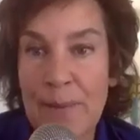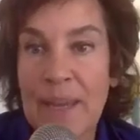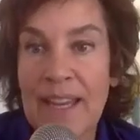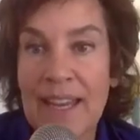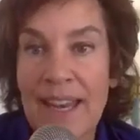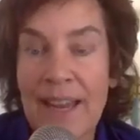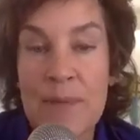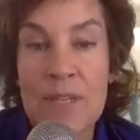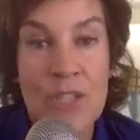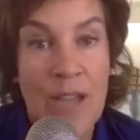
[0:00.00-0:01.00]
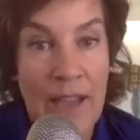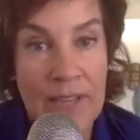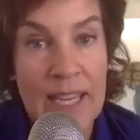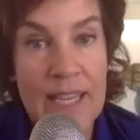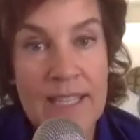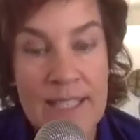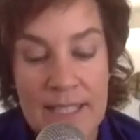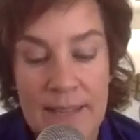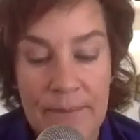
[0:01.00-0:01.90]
But I mean, do you have kids?